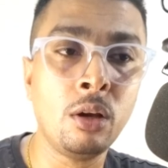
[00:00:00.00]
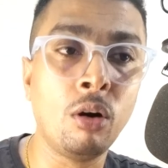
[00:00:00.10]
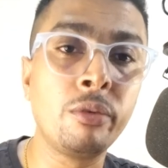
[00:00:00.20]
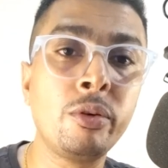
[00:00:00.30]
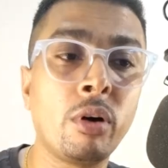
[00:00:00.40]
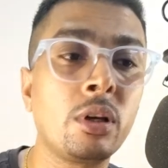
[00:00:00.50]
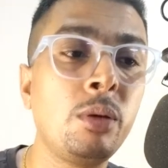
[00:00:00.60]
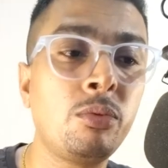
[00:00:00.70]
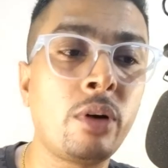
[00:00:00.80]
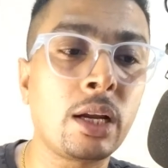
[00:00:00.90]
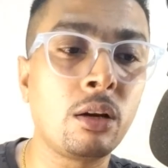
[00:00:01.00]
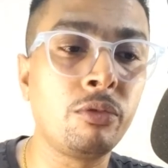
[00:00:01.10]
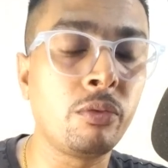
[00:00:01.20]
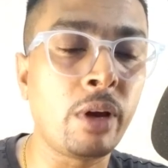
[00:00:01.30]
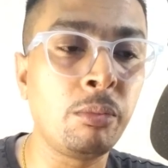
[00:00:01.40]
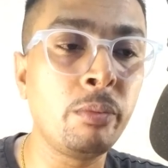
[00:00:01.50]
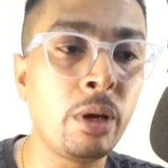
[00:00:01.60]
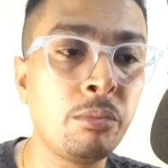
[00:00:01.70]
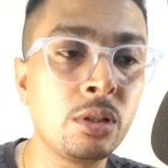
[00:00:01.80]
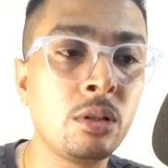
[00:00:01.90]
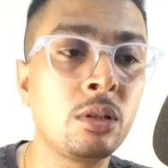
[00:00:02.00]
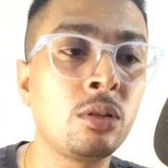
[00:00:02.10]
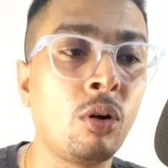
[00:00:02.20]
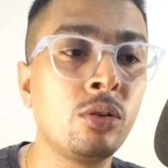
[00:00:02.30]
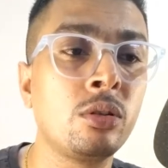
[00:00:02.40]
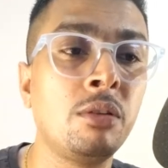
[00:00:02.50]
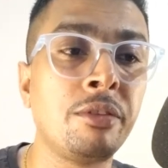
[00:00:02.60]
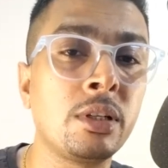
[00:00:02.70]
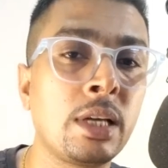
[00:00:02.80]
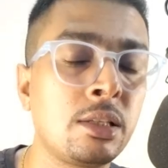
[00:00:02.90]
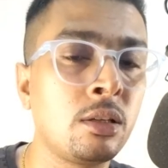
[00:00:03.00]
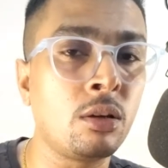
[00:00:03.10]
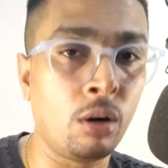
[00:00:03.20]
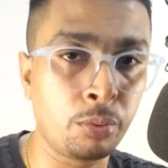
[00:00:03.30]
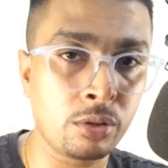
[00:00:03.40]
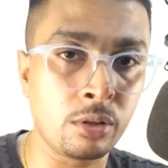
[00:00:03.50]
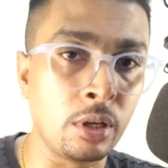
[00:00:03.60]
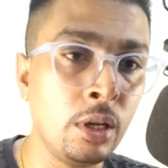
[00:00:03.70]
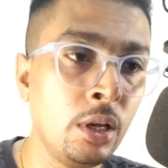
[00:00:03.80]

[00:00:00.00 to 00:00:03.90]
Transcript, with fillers: or if you want to keep track of your family members this is also a fantastic option